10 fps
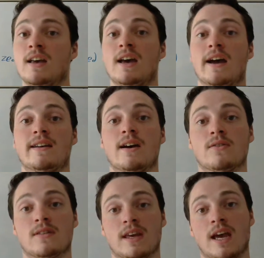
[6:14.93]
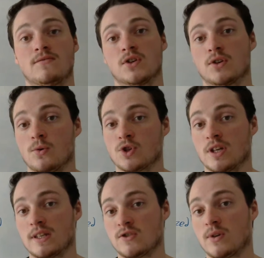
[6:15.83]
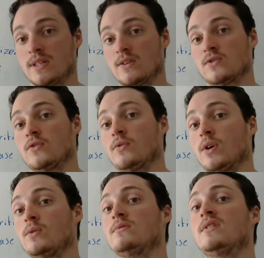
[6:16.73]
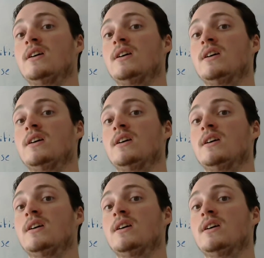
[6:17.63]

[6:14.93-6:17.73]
And now that they have to negotiate these trade deals on their own,